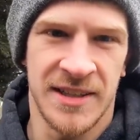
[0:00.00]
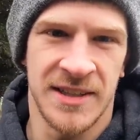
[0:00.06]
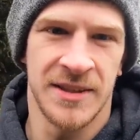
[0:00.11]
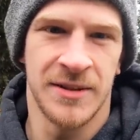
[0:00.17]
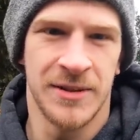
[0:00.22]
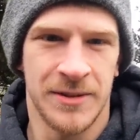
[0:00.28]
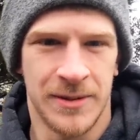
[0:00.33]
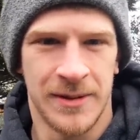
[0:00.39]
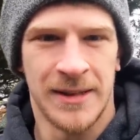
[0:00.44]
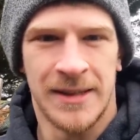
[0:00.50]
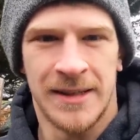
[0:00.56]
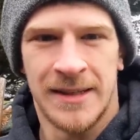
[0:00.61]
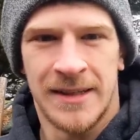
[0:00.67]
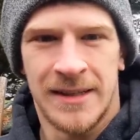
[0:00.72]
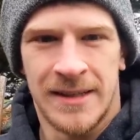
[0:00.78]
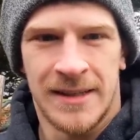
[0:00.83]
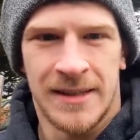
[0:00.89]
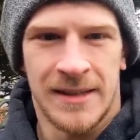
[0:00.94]
So,
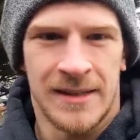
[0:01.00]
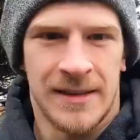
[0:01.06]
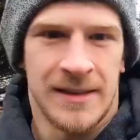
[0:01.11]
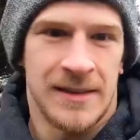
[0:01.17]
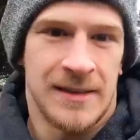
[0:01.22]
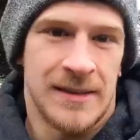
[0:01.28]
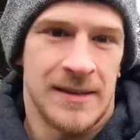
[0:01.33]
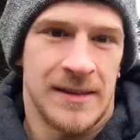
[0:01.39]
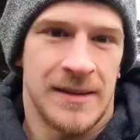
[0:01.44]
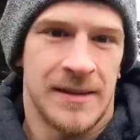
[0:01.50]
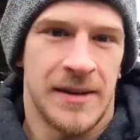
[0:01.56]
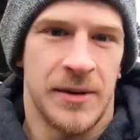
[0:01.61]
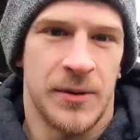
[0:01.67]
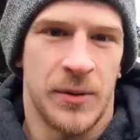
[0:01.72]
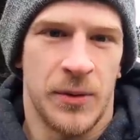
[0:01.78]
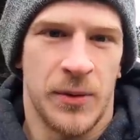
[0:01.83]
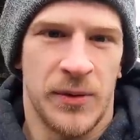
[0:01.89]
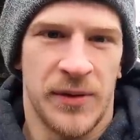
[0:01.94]
I don't
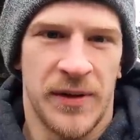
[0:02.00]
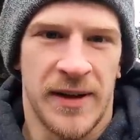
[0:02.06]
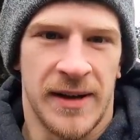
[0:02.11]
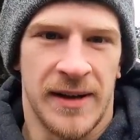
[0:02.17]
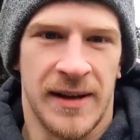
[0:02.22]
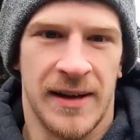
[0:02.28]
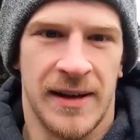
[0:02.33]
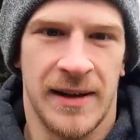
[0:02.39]
know, what do we think?